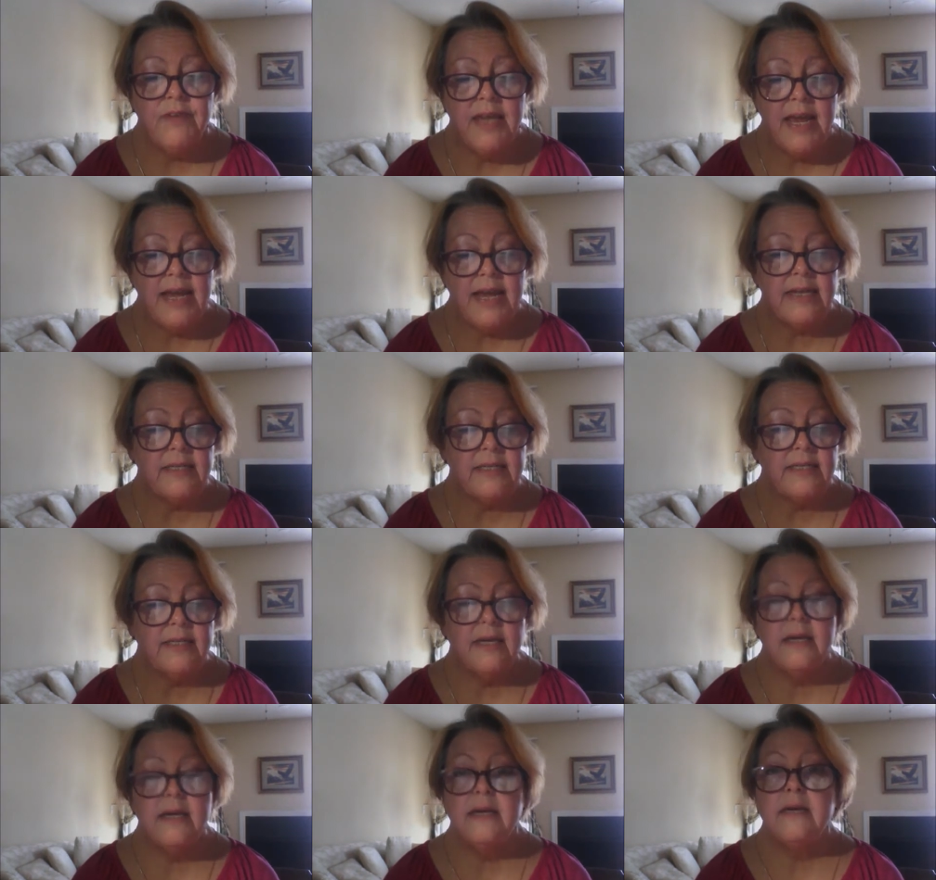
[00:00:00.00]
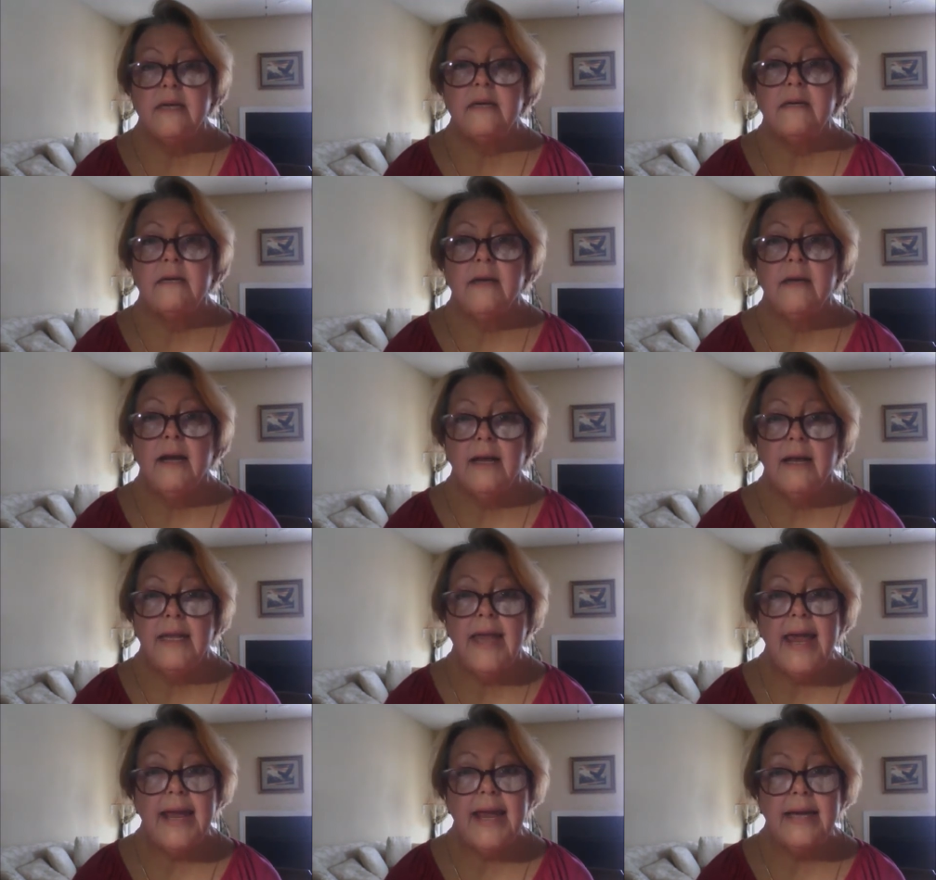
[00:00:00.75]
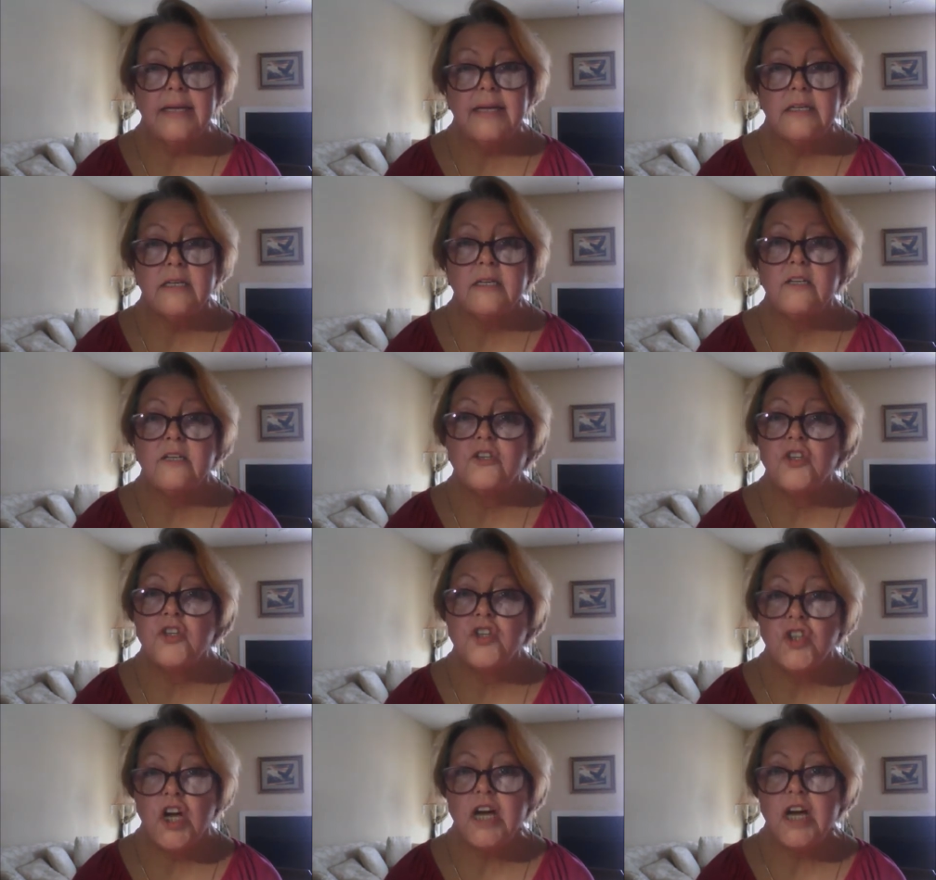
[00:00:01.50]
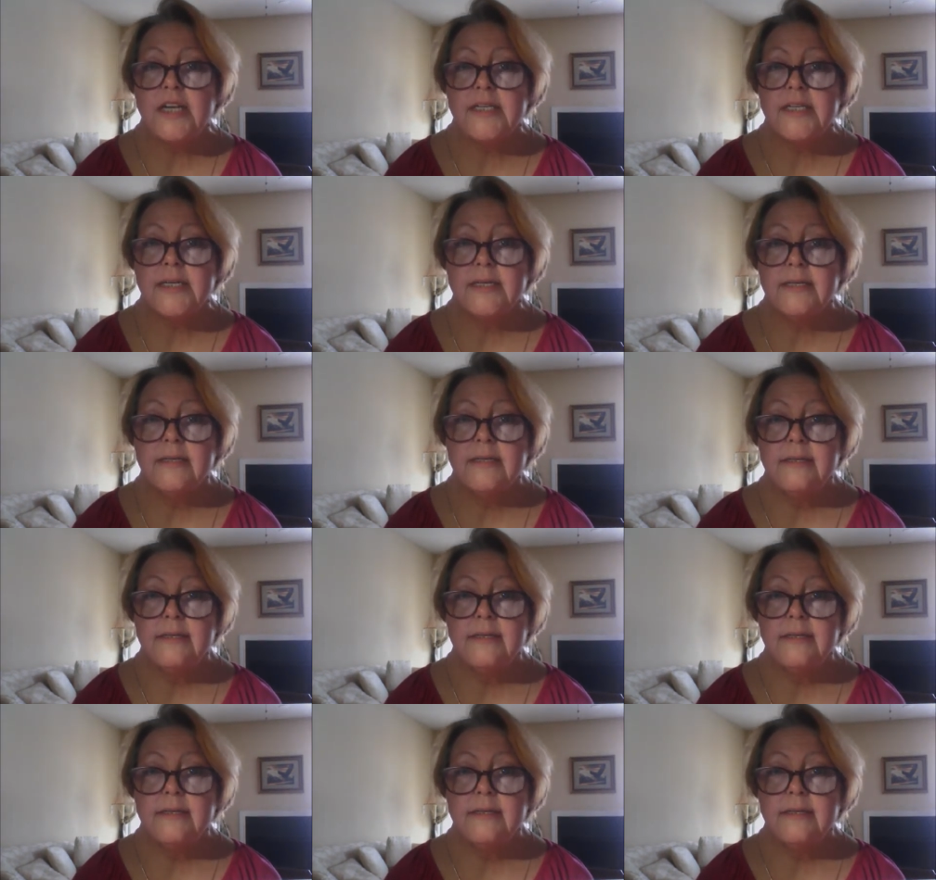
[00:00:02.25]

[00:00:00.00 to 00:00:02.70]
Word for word: gates clanged shut